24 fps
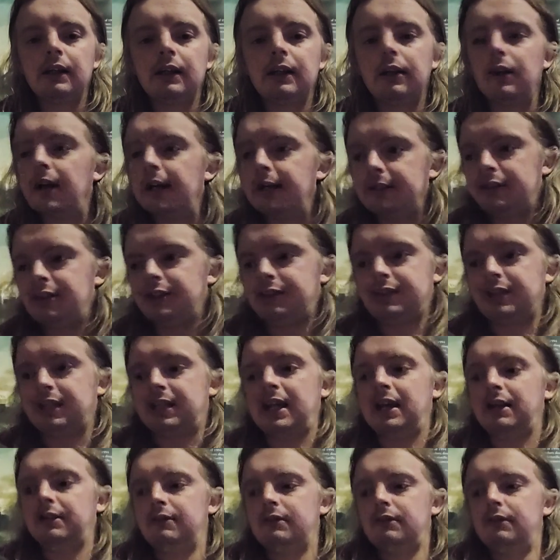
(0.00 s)
like just to
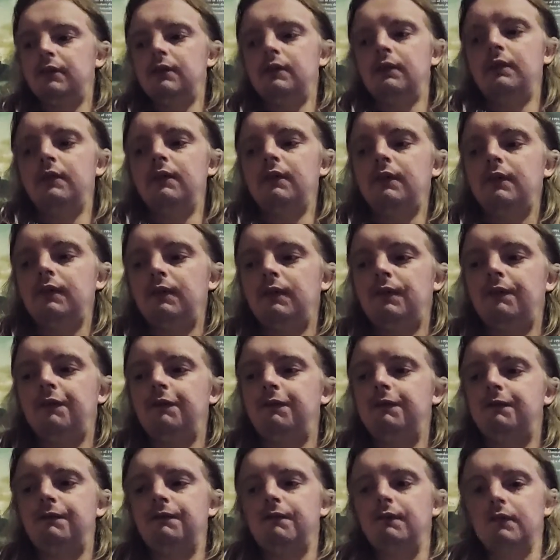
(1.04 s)
get
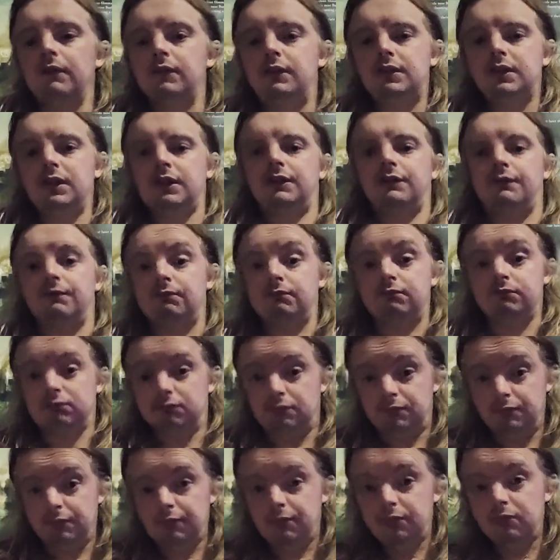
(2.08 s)
just
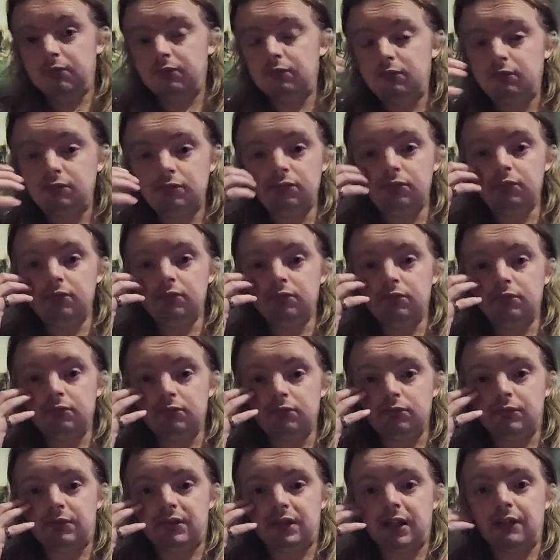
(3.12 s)

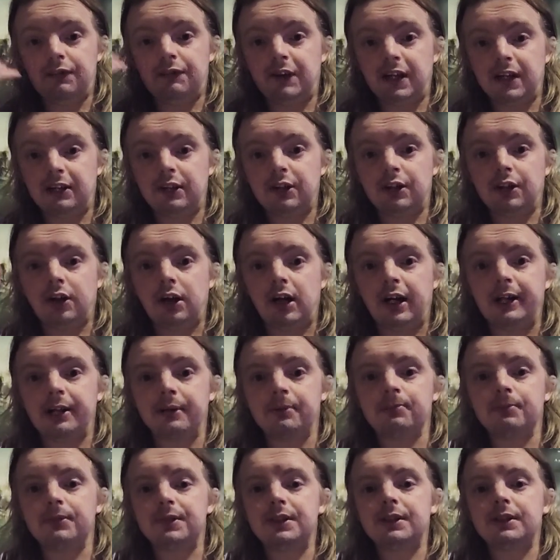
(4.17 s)
defected
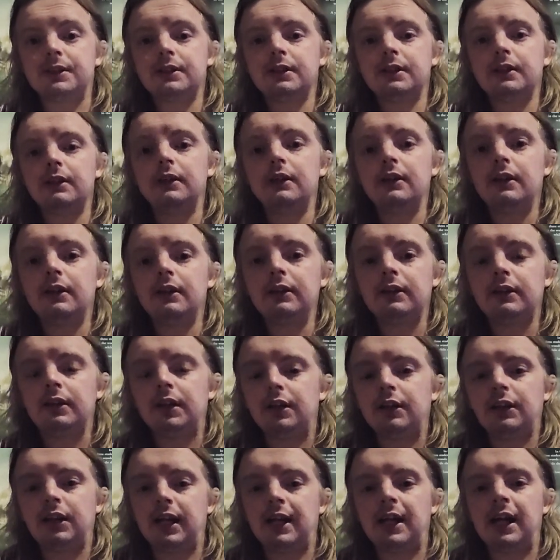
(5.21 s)
items
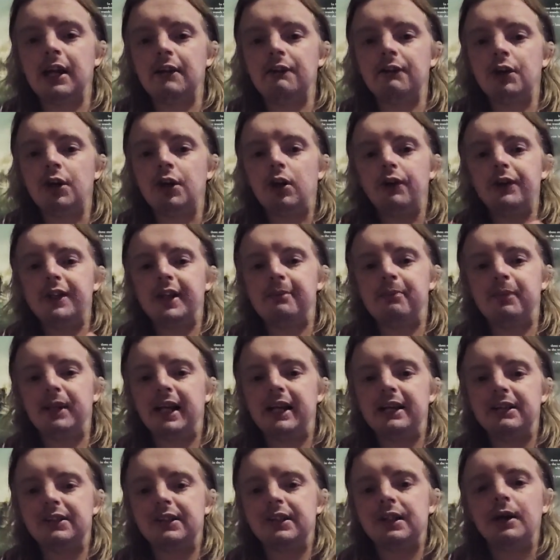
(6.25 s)
that they can't even hold their
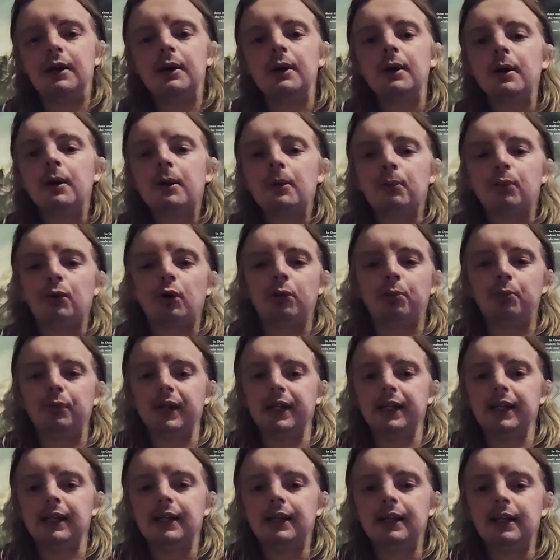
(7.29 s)
place
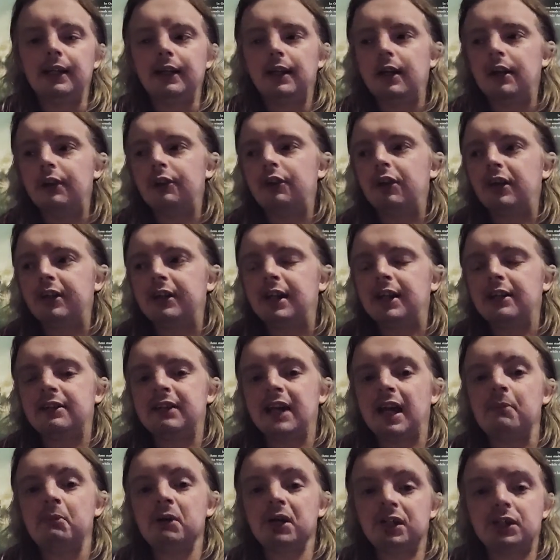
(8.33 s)
properly. It's like they're
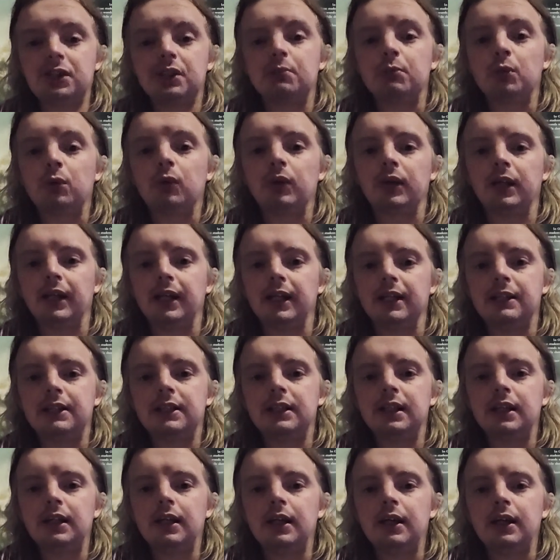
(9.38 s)
damaged, more or
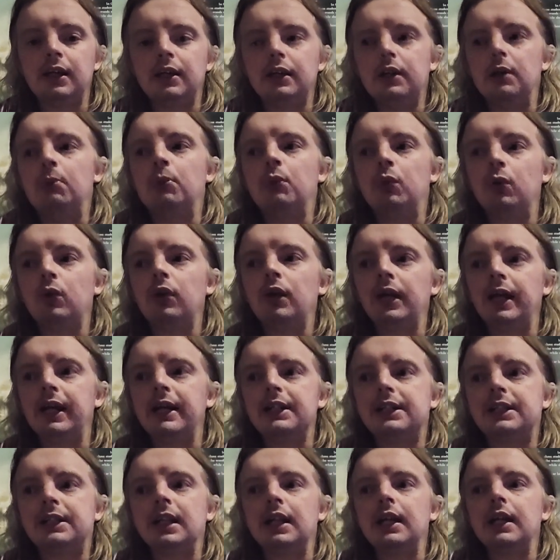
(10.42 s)
less. You're more or
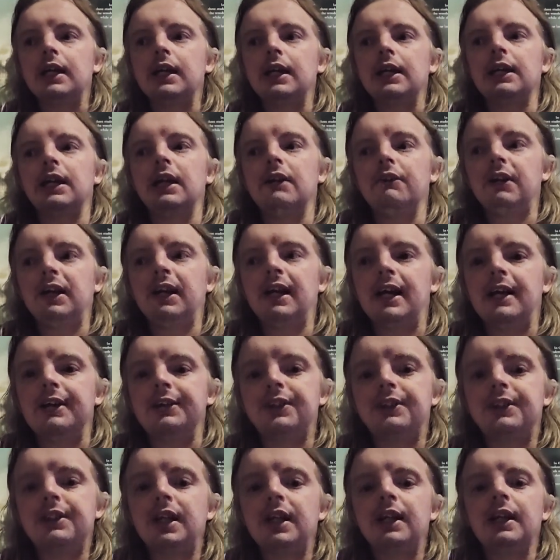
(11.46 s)
less giving
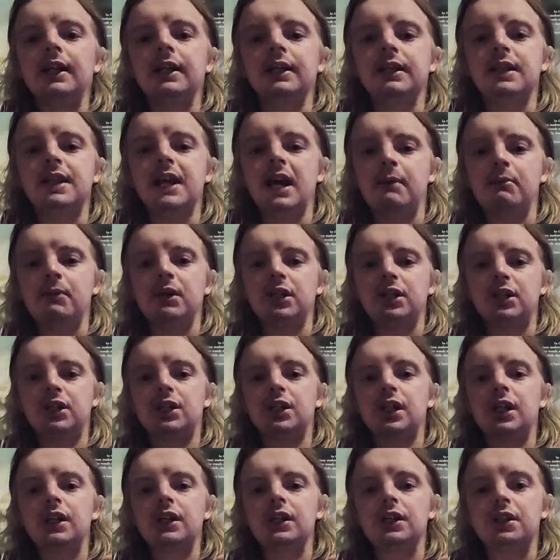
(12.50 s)
us
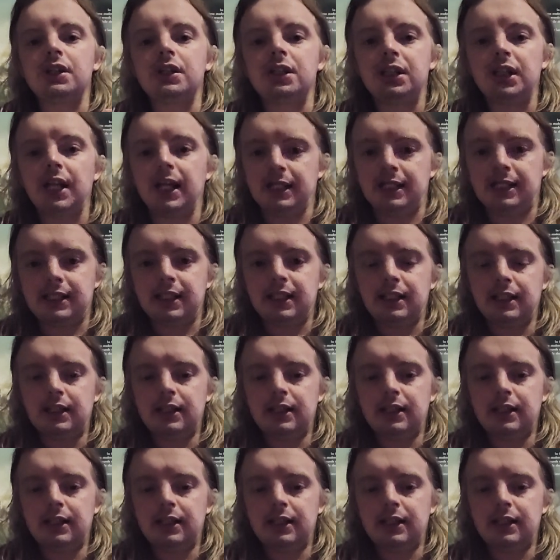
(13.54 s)
damaged shit.